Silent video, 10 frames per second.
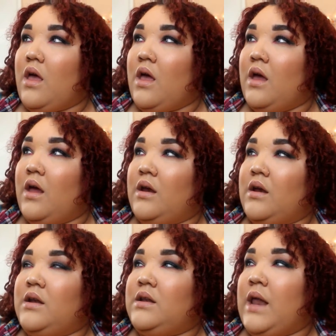
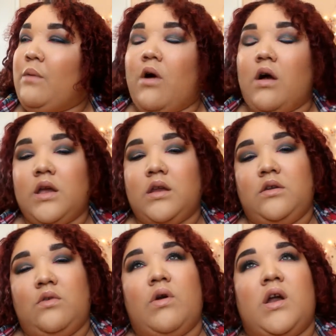and they walk in
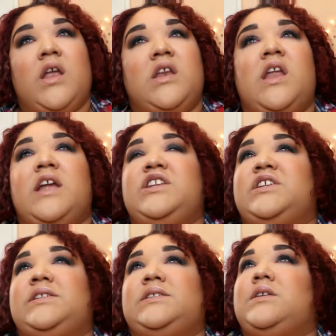the door and they
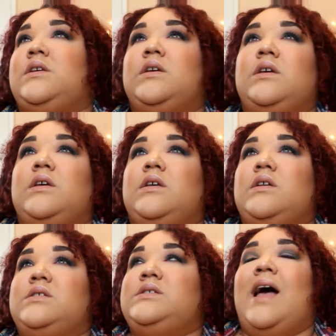just
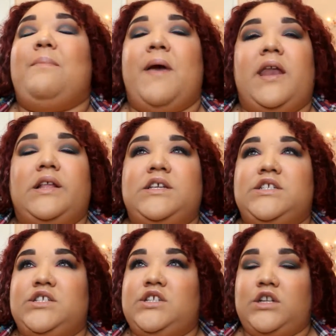stop paying
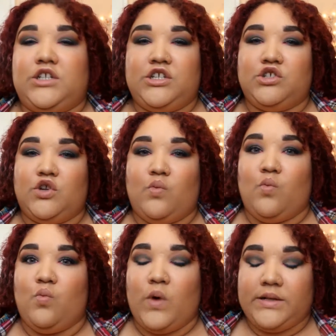attention to their
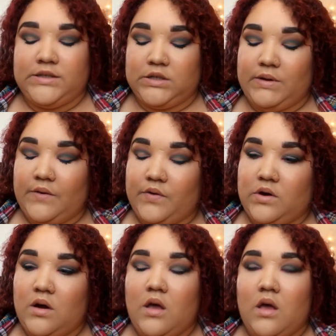children
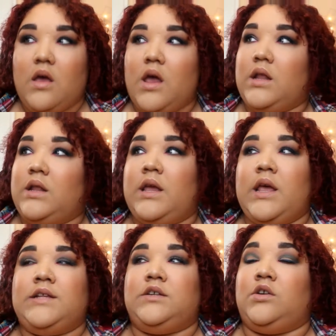whatsoever. And the
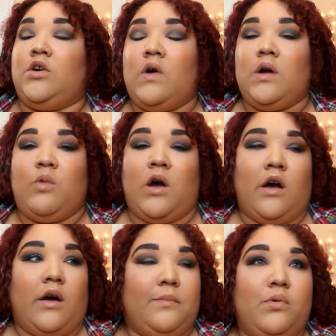kids are gone
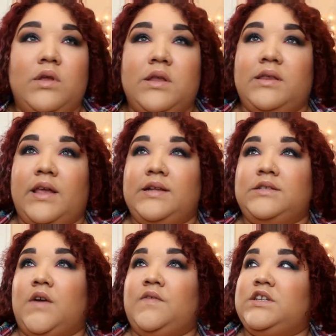wild, pulling things
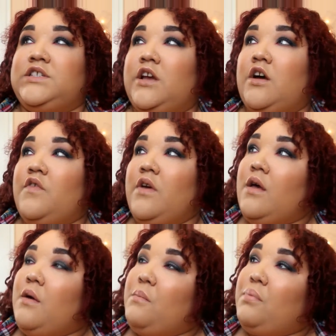off the shelf,
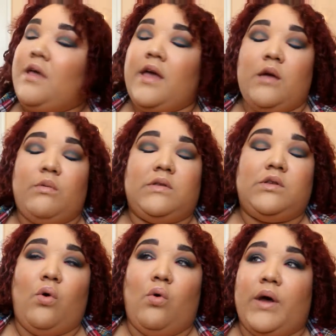playing with
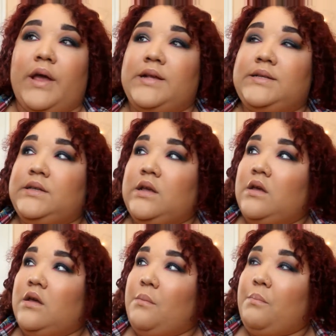toys,
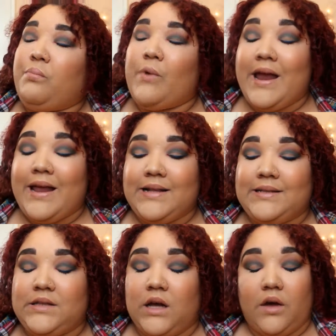breaking
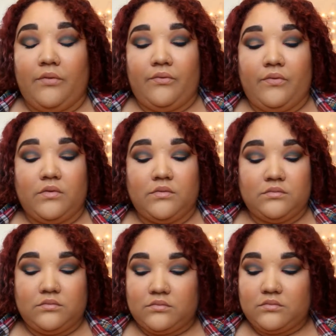stuff.
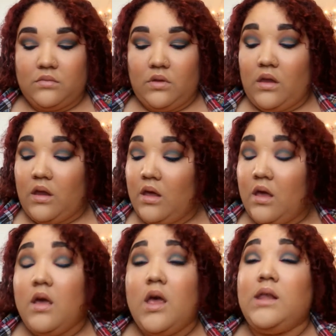
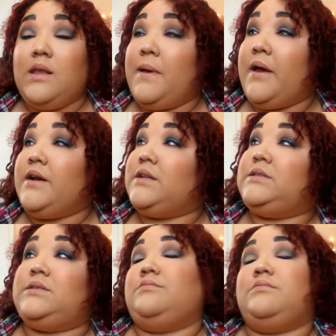And the
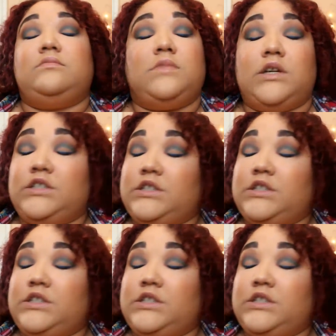parents, they're